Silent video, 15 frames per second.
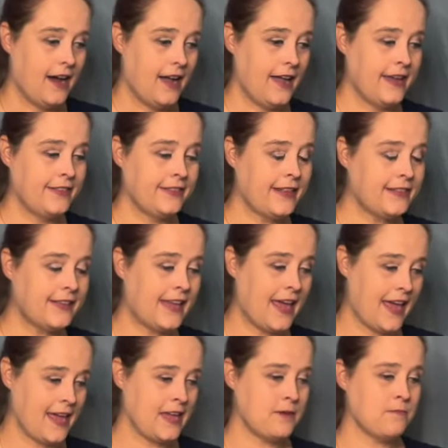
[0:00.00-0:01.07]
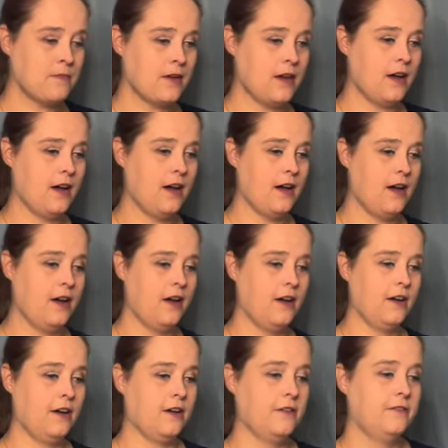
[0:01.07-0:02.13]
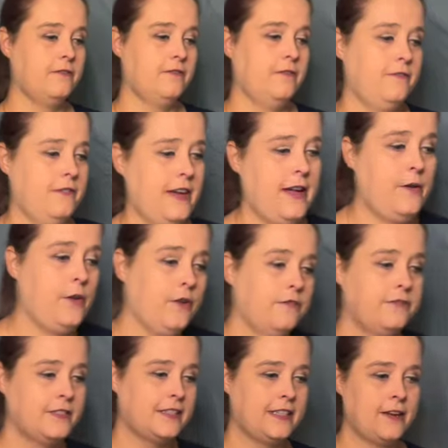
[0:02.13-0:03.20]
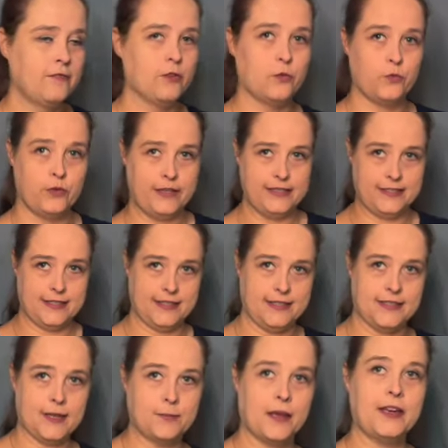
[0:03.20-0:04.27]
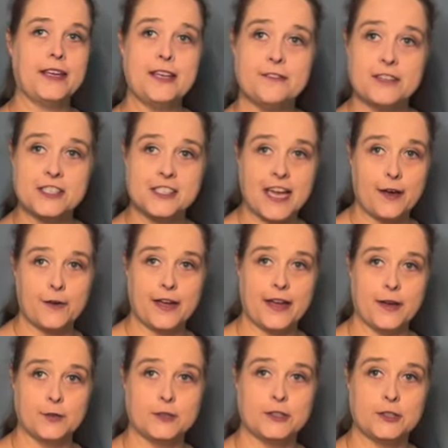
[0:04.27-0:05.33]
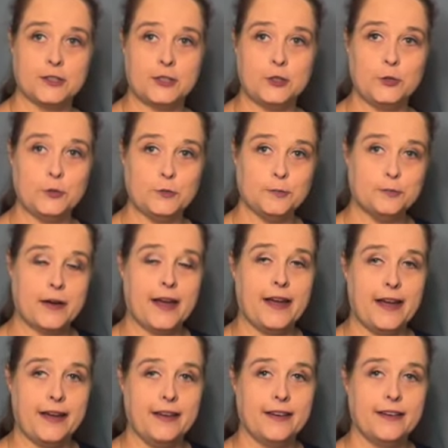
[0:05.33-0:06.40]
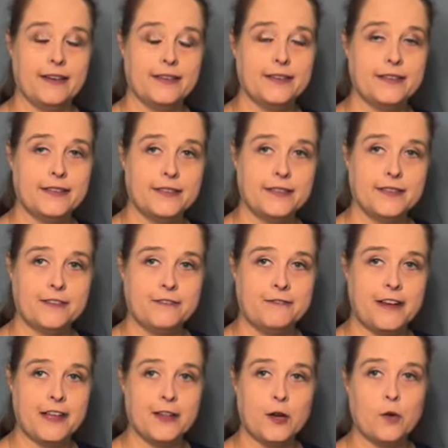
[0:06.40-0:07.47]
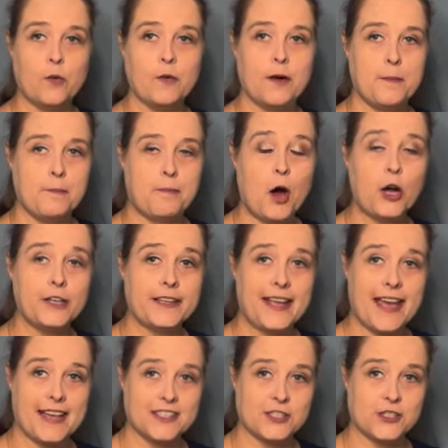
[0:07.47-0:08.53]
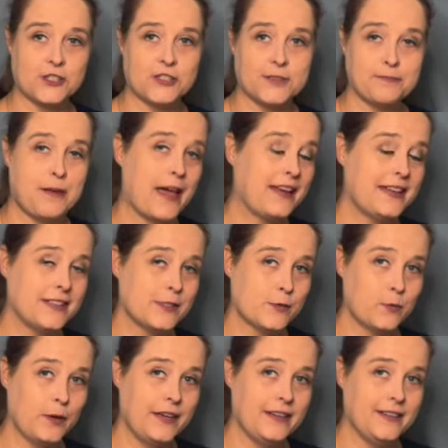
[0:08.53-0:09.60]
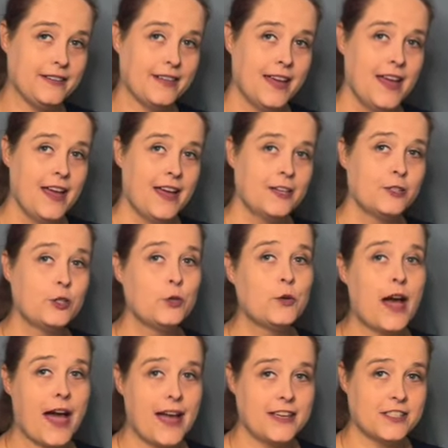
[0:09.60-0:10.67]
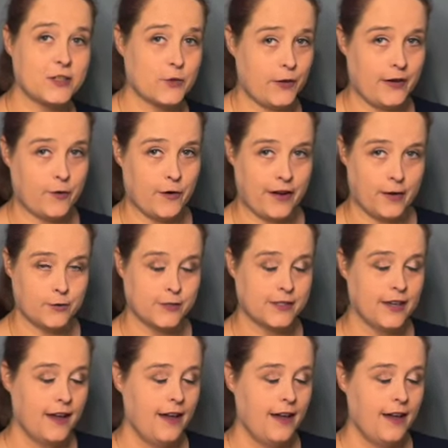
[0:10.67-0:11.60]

And that came of out of several reasons. I'm going to give a shout out to my uh, fellow podcasters back in Sweden, Two Guys, Three Crowns,